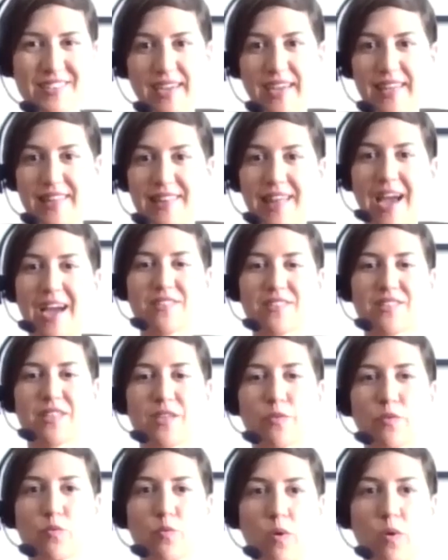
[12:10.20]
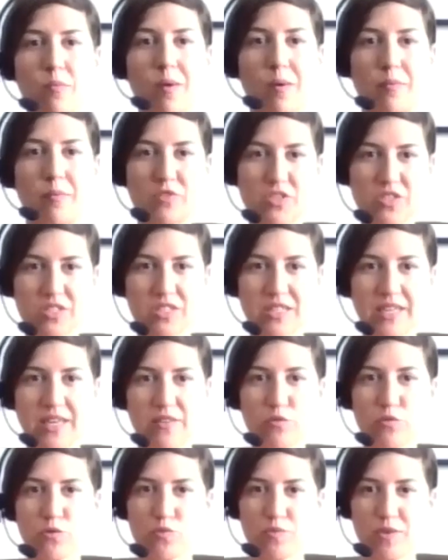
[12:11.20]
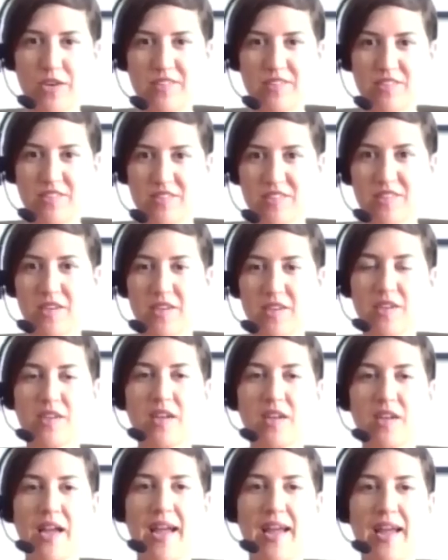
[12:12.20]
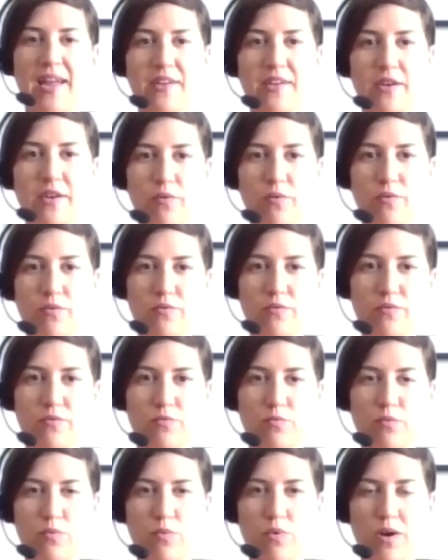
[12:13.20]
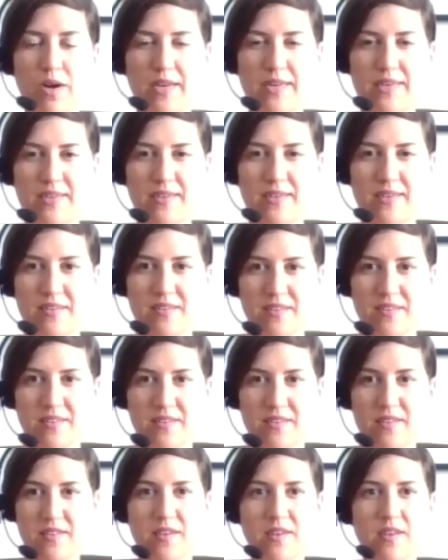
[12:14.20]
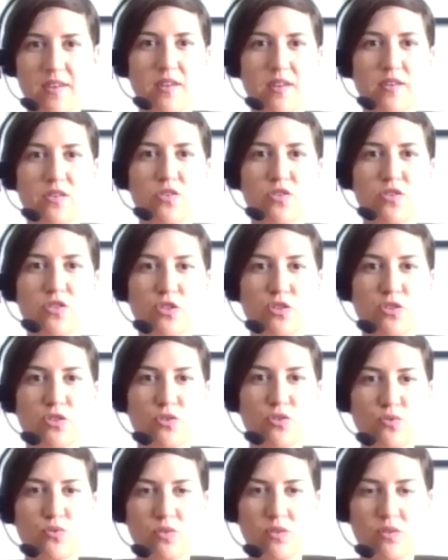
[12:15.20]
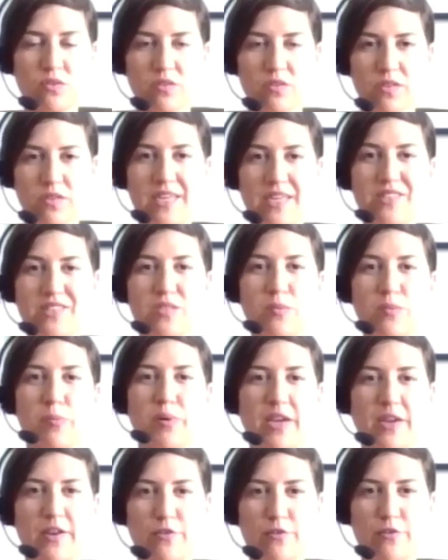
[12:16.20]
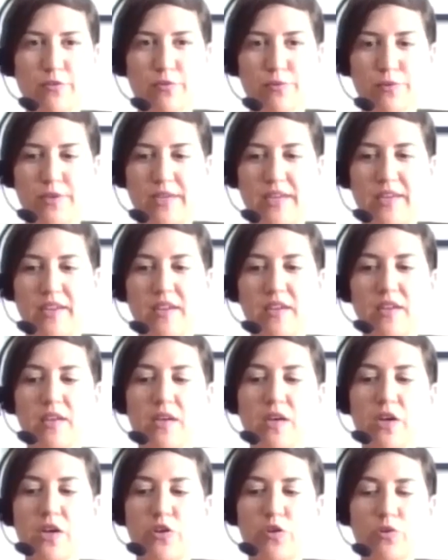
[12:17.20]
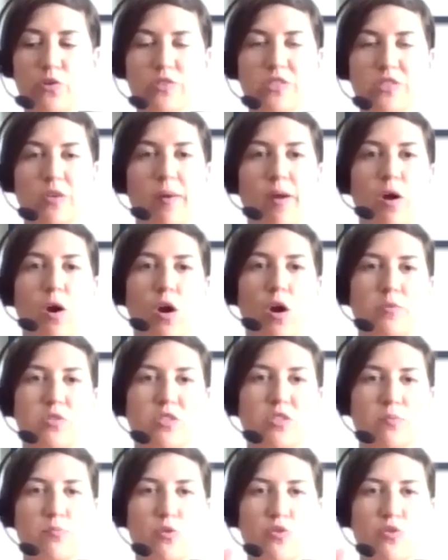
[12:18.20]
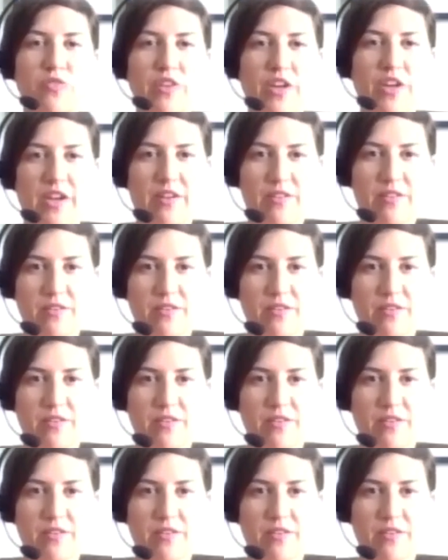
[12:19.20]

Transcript: Okay, last thing with warm up, we're just going to get those wrists. Hand out. 1, 2, nice and big. 3. Notice how my arm isn't moving.